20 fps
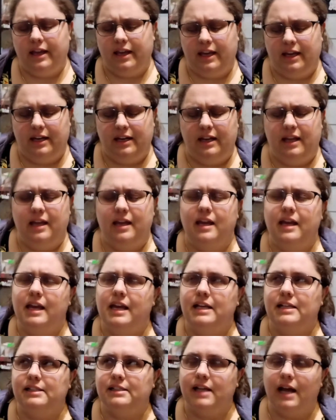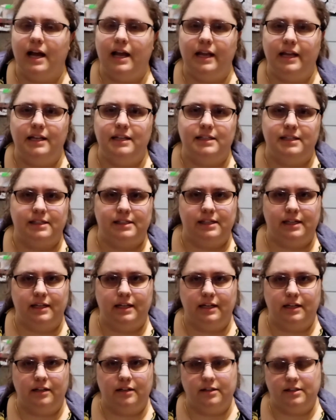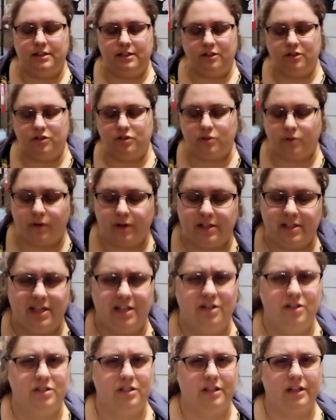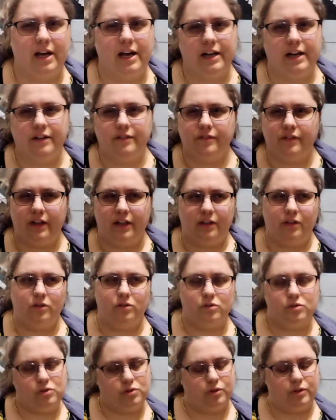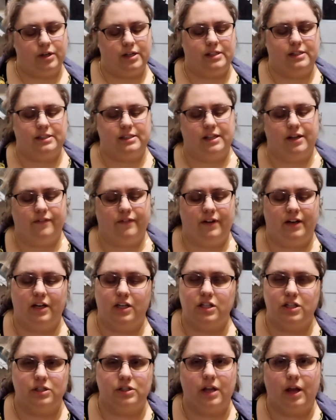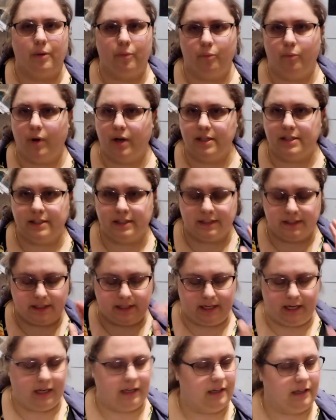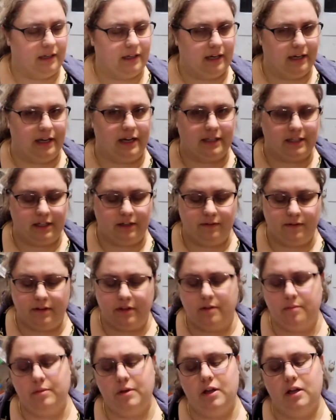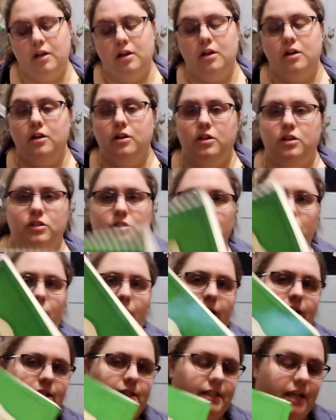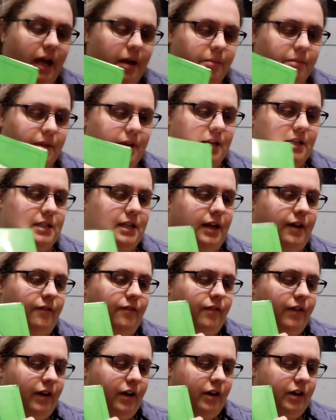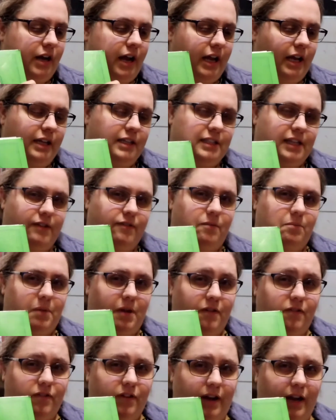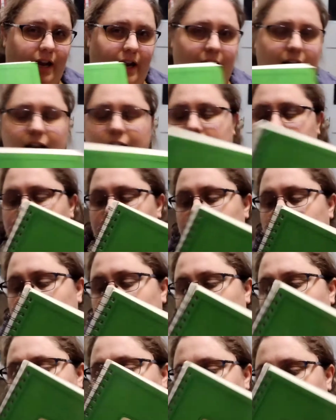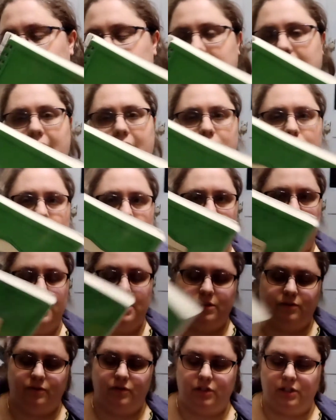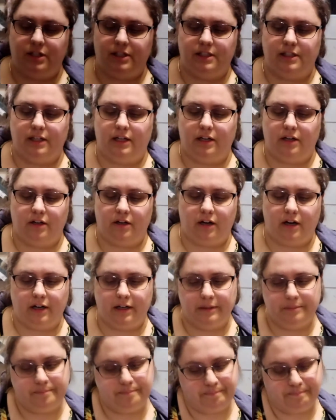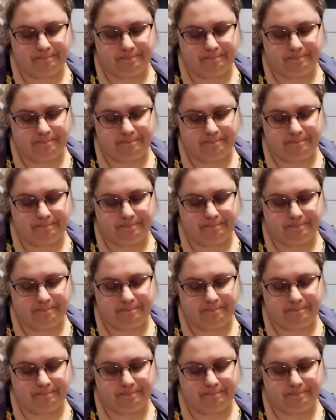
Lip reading: And he's not into sitting and listening to stories, and there's a lot of like little stories and stuff, and it wasn't connecting with him. So I stopped this. I figured I could save it maybe for Hannah. We'll see how she does when she's in kindergarten.